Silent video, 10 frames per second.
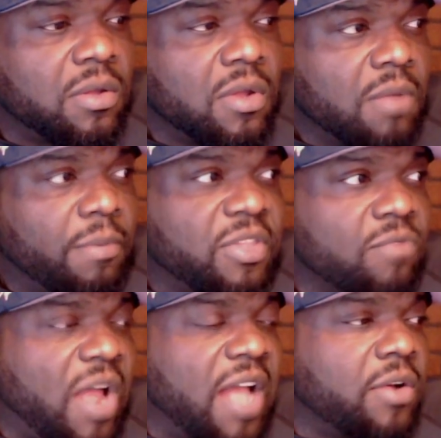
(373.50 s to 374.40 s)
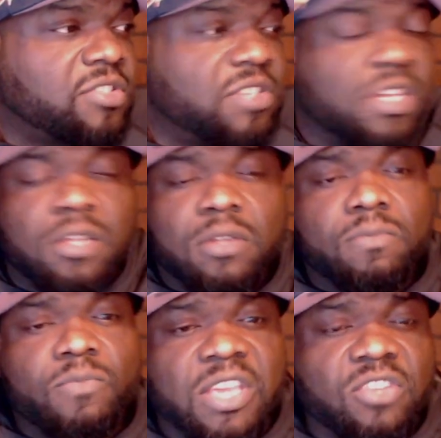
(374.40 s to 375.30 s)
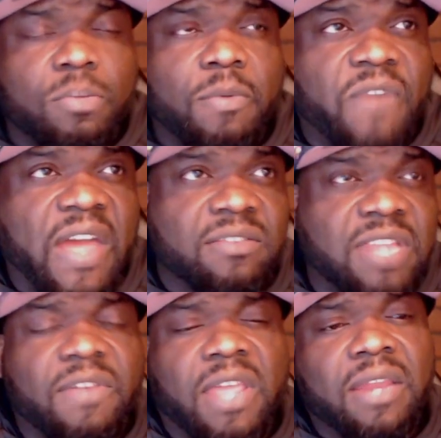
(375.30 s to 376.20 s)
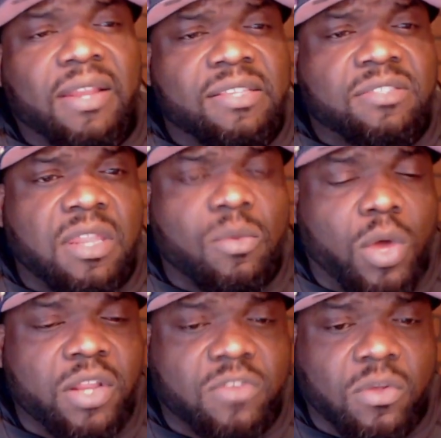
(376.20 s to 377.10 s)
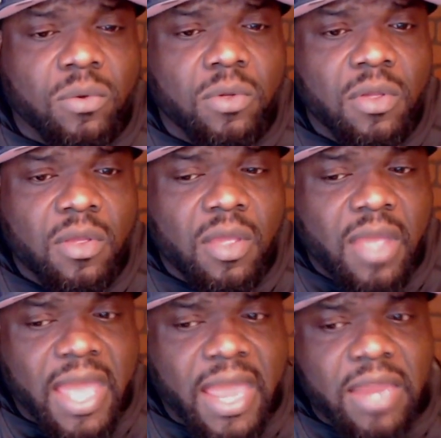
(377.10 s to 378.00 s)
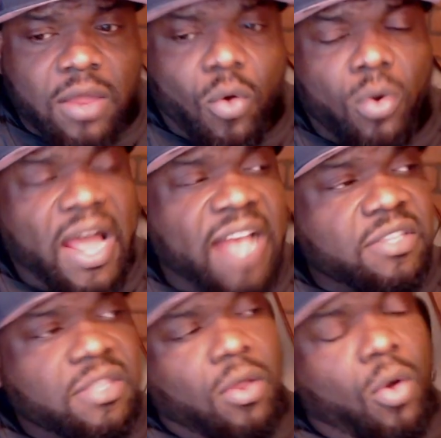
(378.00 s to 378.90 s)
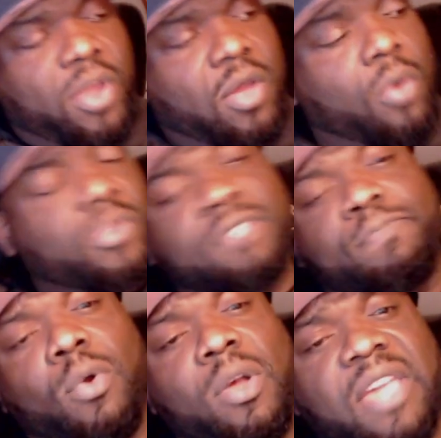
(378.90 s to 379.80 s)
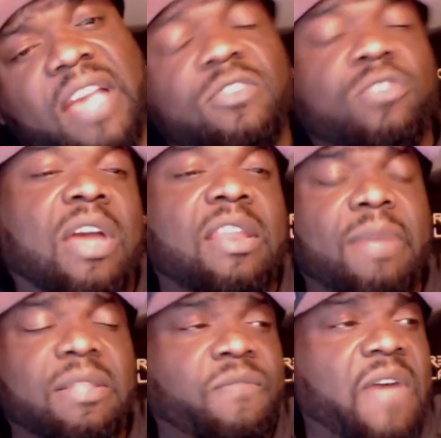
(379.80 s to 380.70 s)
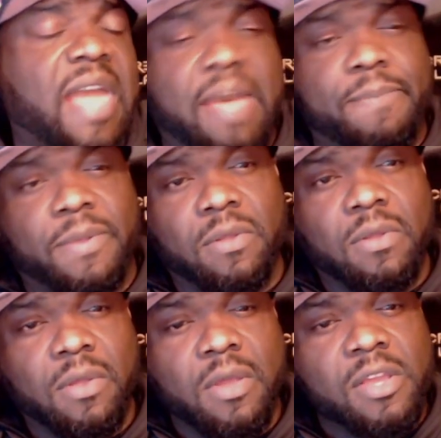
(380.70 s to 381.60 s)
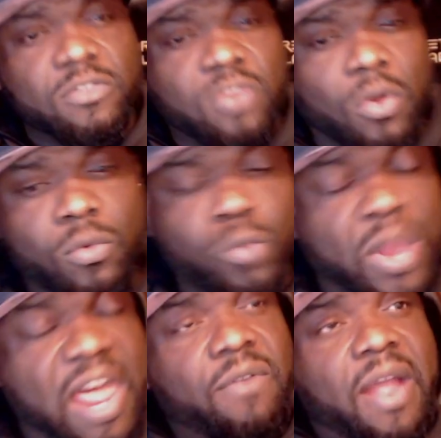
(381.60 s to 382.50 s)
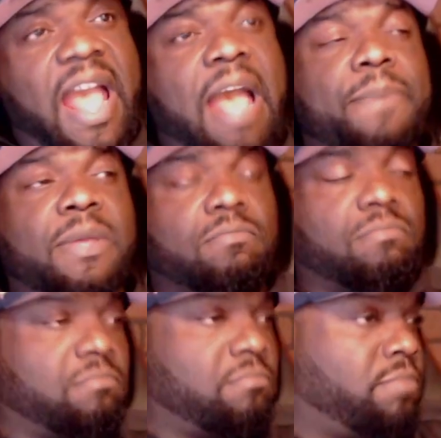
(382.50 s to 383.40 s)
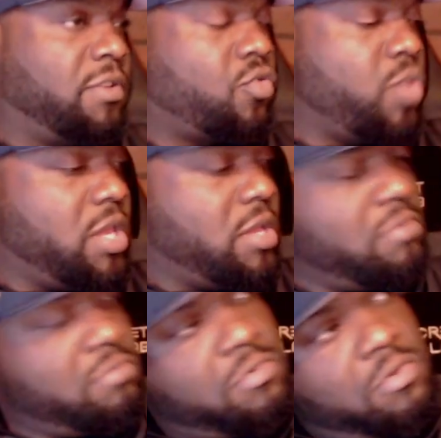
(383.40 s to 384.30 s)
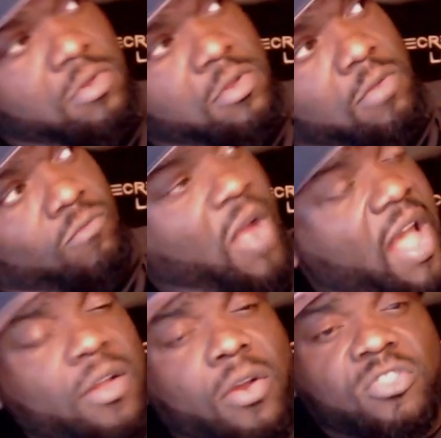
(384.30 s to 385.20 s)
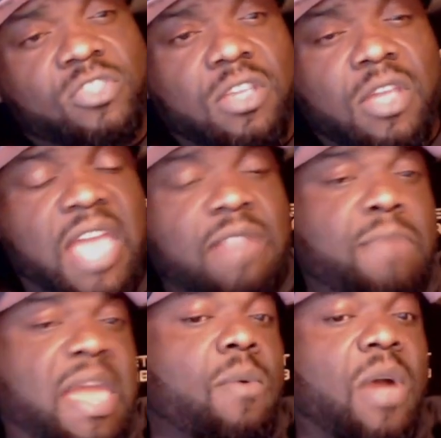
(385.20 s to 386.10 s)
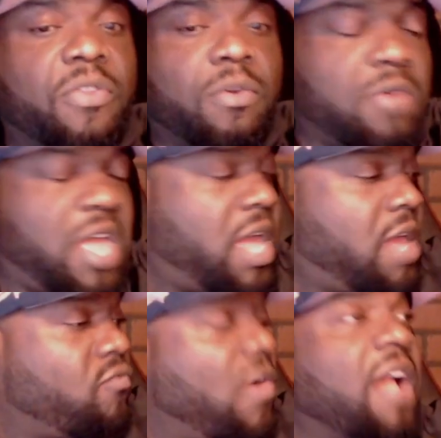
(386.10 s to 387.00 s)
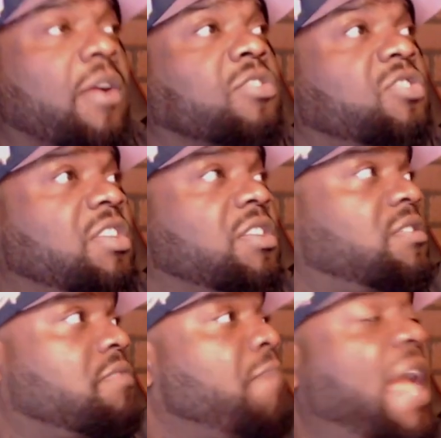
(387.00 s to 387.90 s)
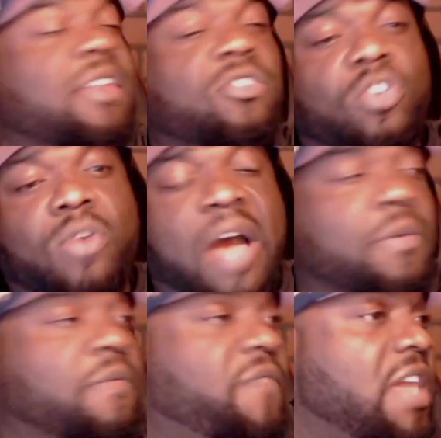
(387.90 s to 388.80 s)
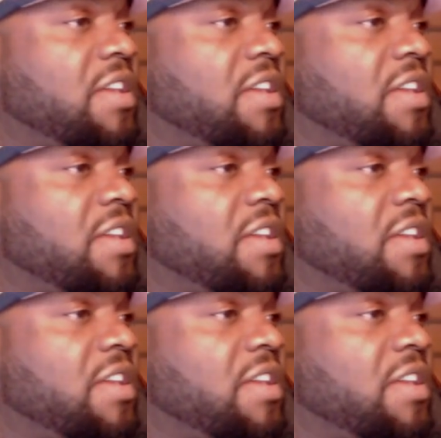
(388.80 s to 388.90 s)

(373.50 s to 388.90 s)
But then Ryan Garcia, he should be fighting Devin Haney like he said he wanted to. And according to Oscar De La Hoya, on this broadcast, they're trying to make the fight happen. So whatever happened between Ryan Garcia and Mayweather and Ryan Garcia's manager out in Vegas